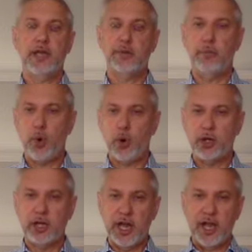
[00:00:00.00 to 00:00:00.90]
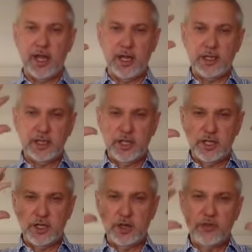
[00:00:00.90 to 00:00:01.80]
as important as
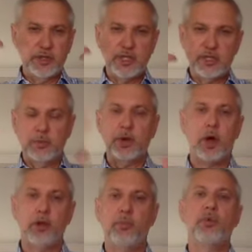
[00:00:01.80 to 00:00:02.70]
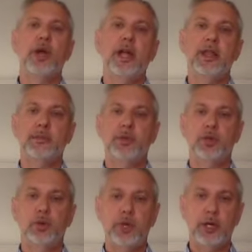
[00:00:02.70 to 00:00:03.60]
this nervous system called the brain that's
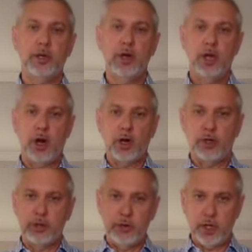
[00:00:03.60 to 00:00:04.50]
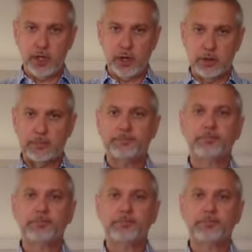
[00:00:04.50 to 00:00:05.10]
between our two ears,